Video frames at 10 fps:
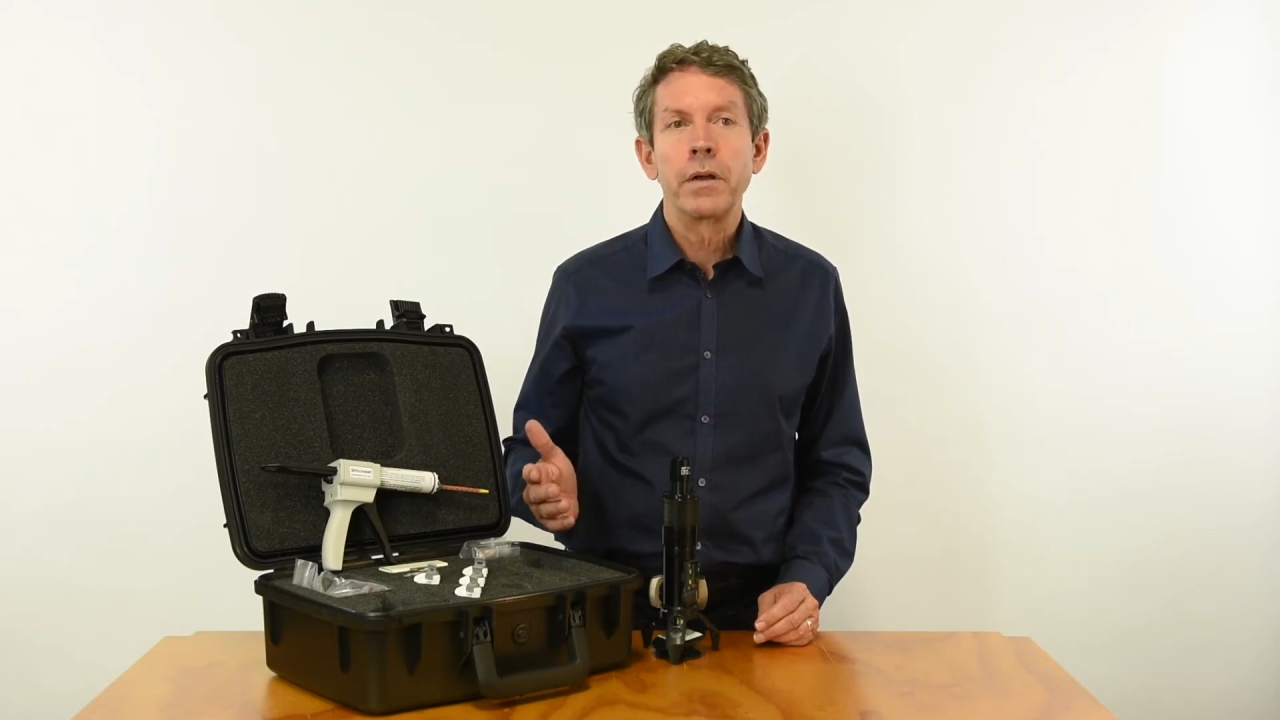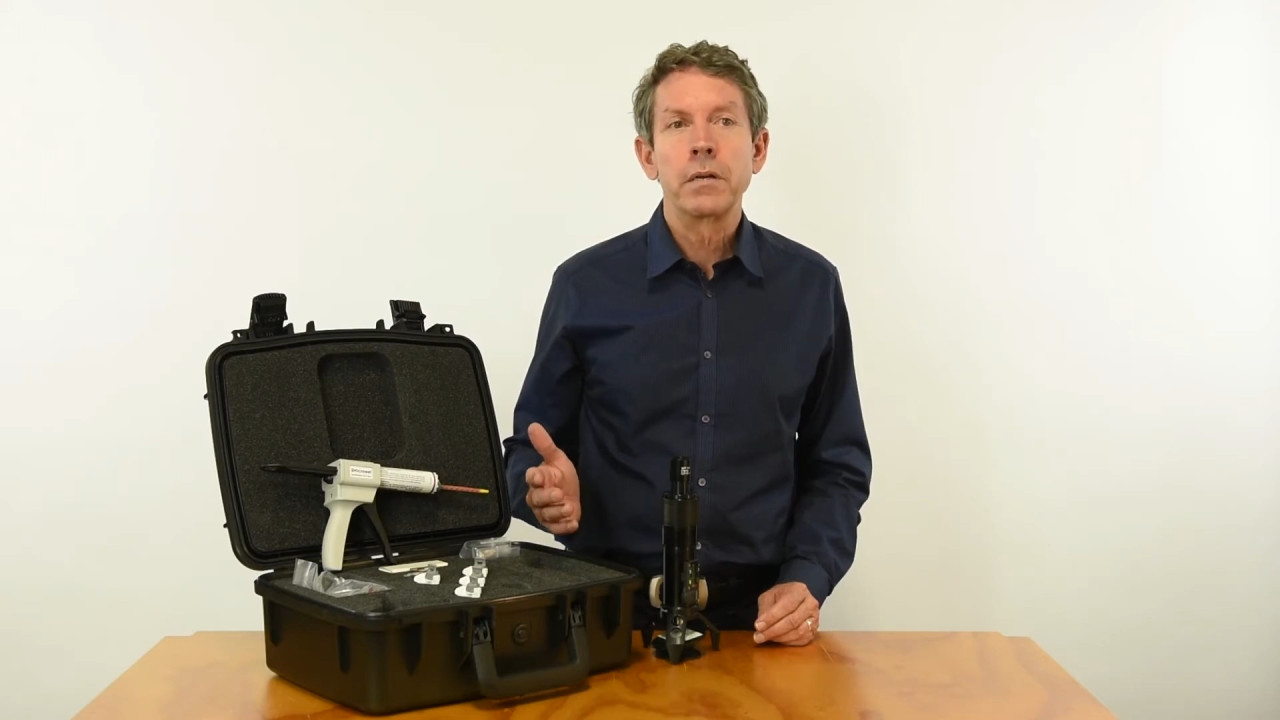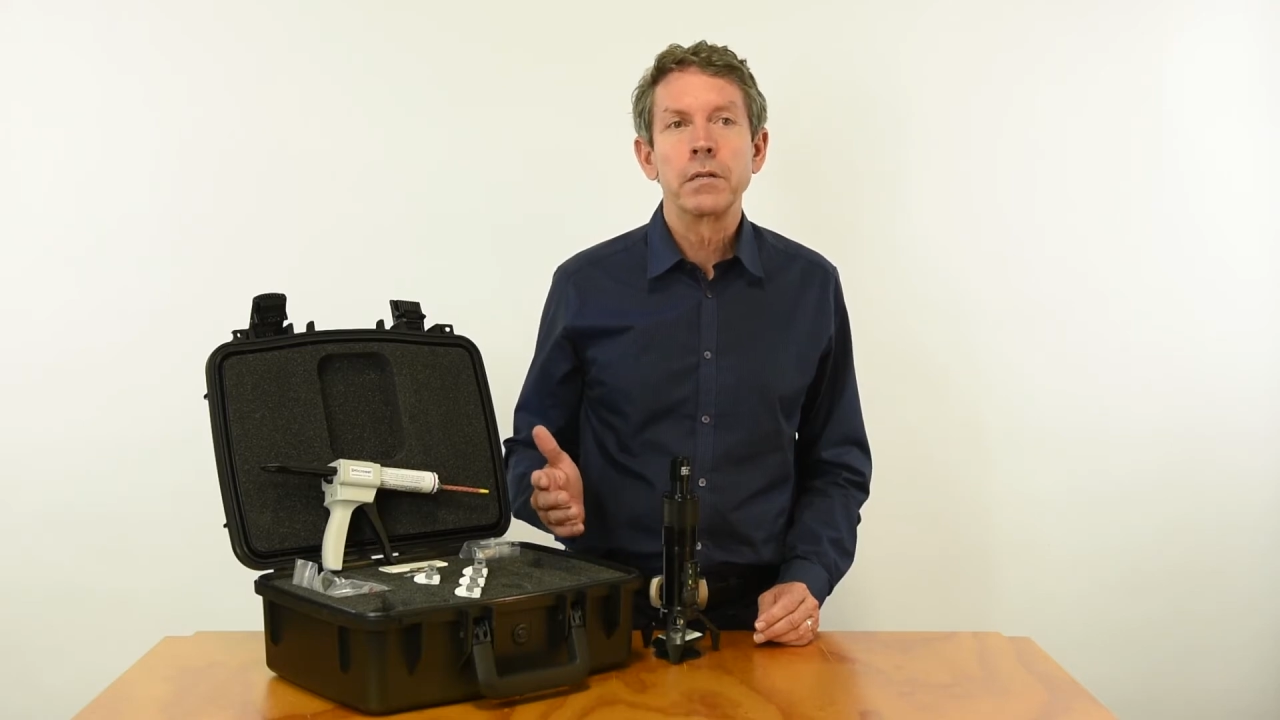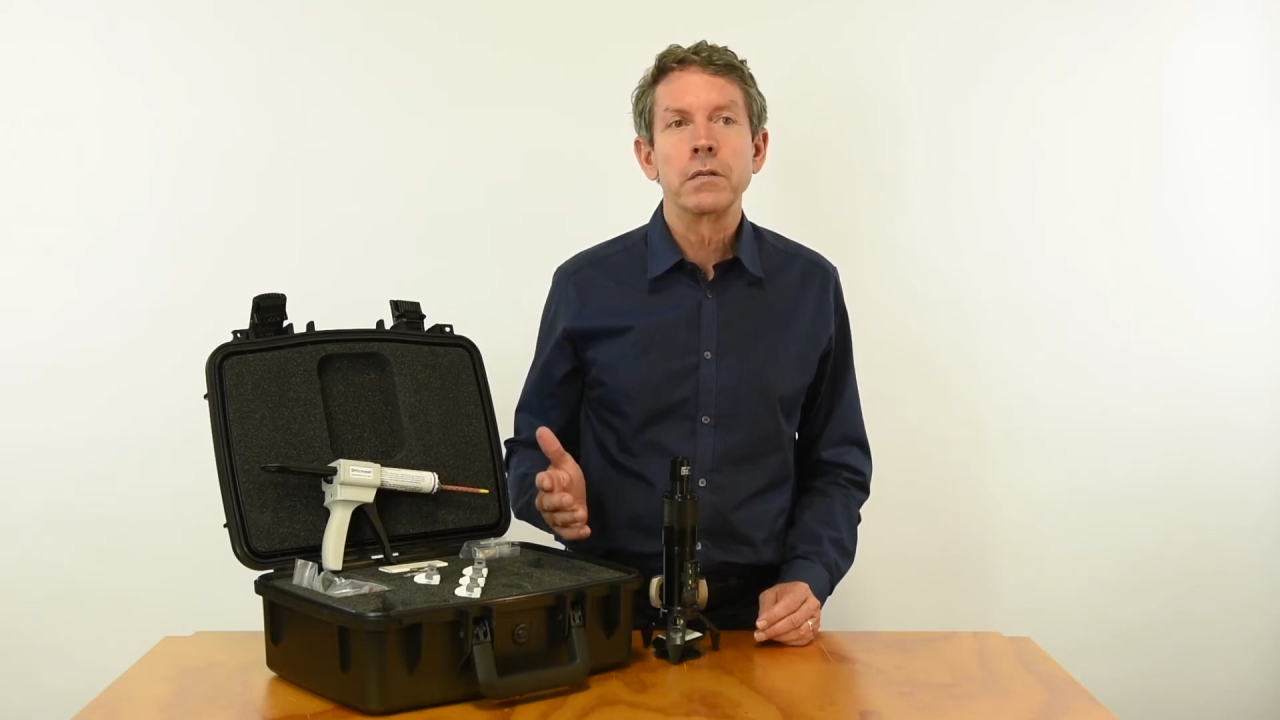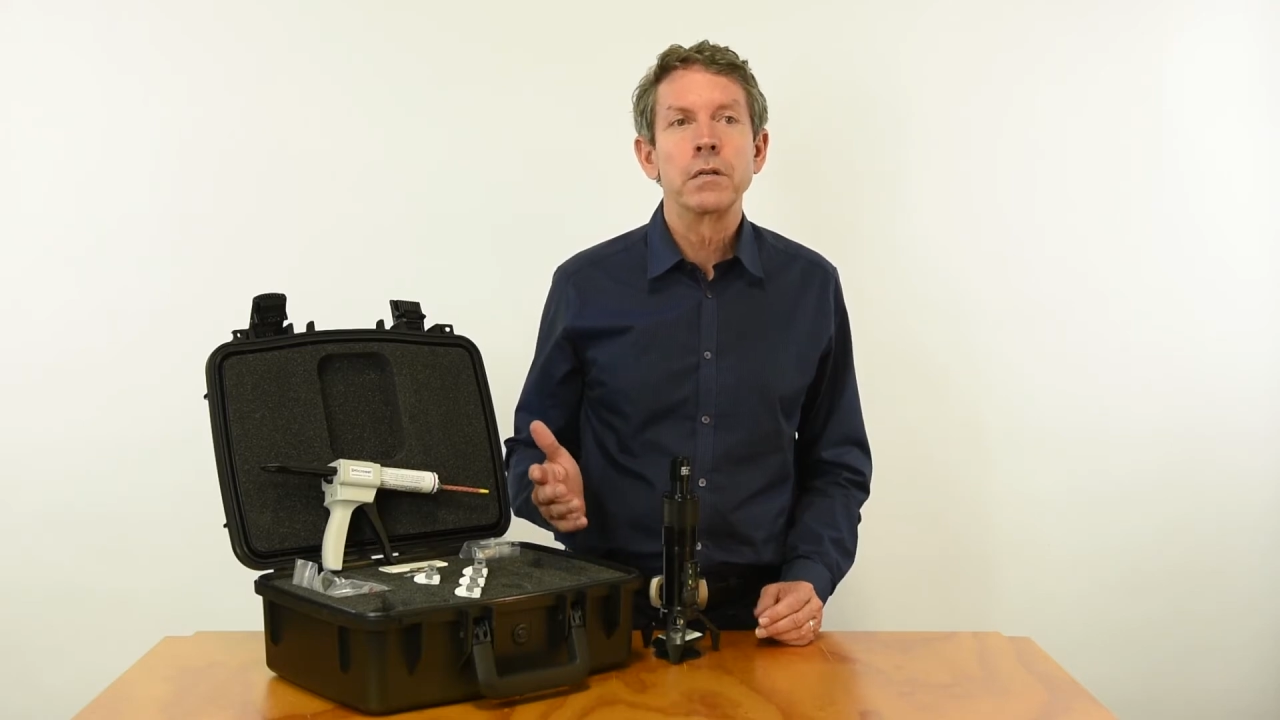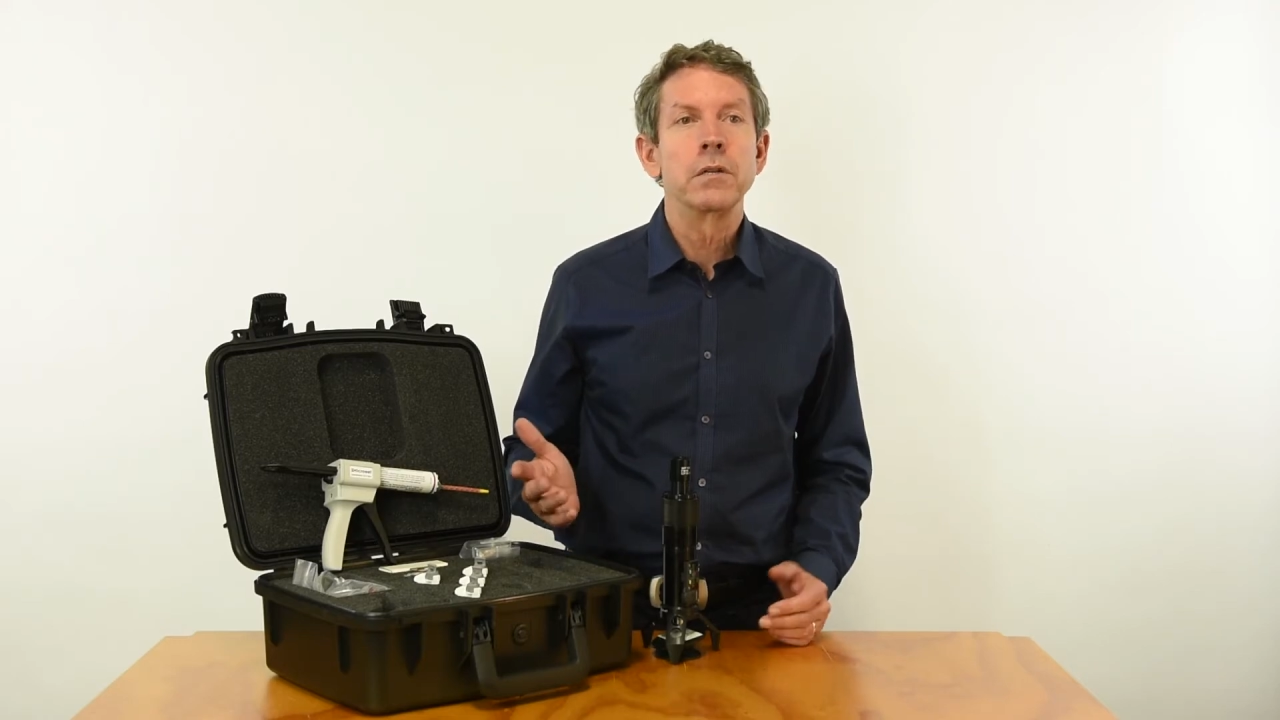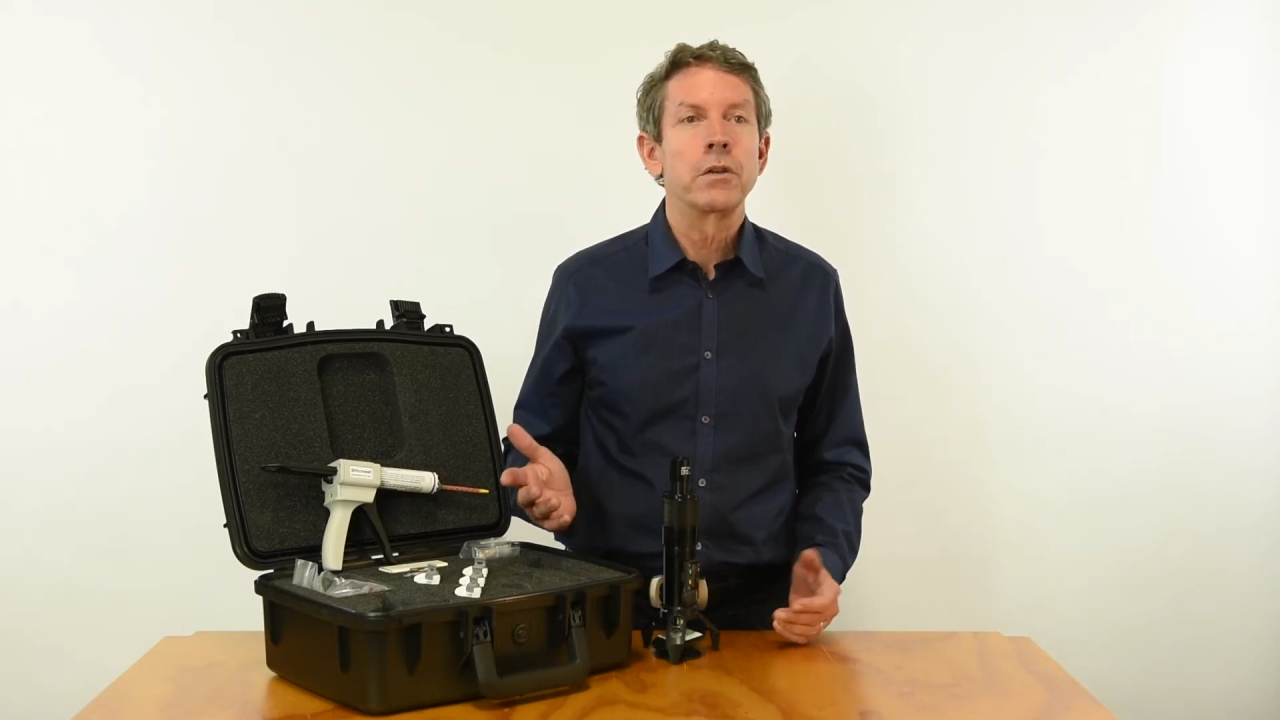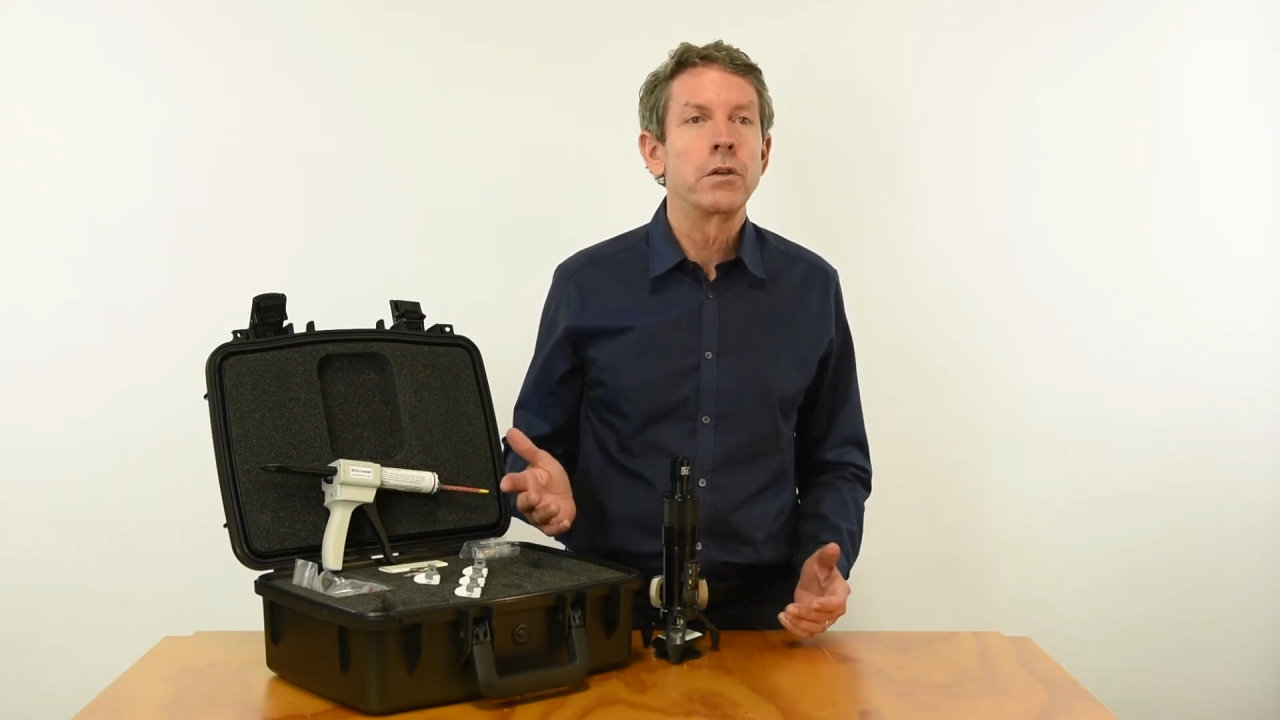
thicknesses,